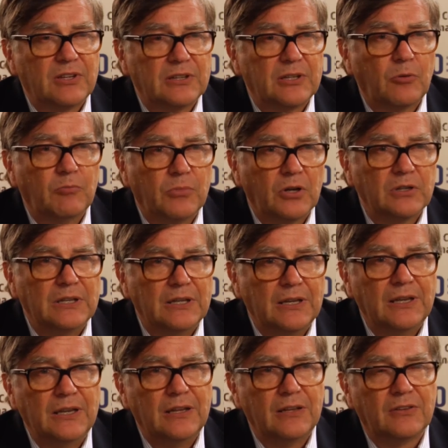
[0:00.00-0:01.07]
that our body
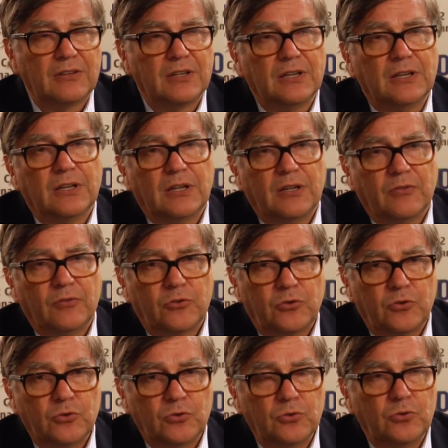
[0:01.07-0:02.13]
needs
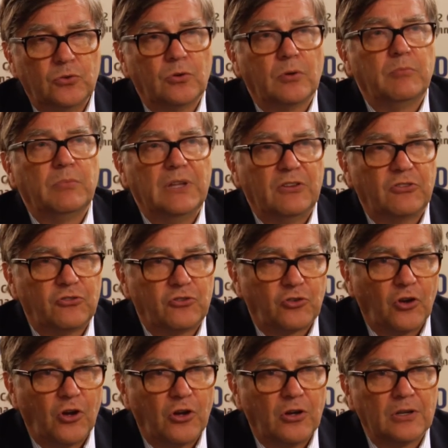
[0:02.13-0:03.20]
to be
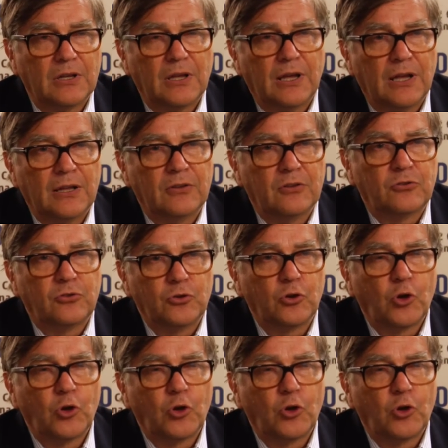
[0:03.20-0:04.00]
strong and to